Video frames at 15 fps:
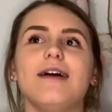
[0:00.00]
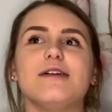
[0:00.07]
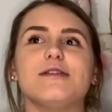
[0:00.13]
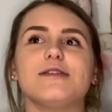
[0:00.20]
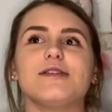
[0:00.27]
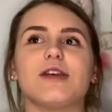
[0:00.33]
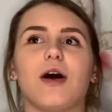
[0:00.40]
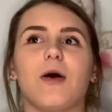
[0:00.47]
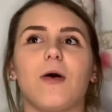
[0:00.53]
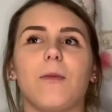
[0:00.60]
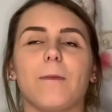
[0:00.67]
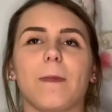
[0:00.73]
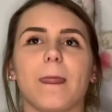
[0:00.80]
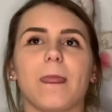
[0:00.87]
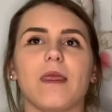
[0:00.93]

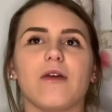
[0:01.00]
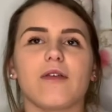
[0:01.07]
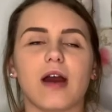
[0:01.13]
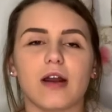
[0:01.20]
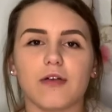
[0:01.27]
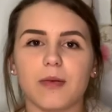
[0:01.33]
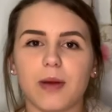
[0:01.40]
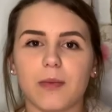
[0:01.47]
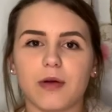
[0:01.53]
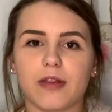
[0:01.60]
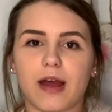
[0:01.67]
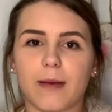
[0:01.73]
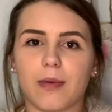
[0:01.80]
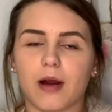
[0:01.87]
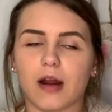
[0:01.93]
so you've got to remember
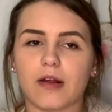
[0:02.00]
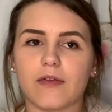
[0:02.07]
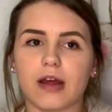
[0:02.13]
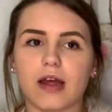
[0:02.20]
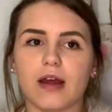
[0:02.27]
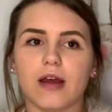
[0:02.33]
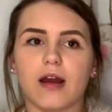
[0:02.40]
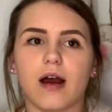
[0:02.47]
that part of it,